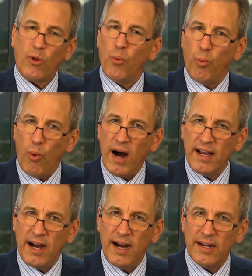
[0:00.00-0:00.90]
Why
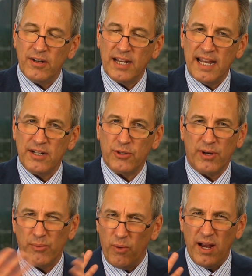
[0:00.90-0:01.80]
hire Cantor
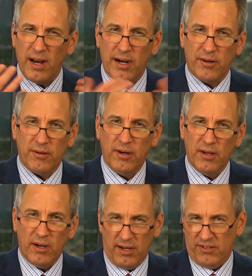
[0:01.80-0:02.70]
Crane? Why hire
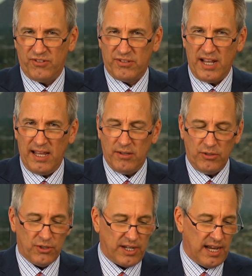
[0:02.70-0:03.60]
us to handle
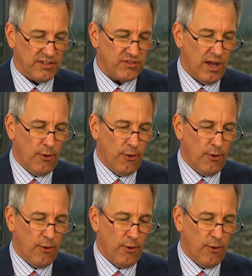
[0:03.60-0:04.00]
your case?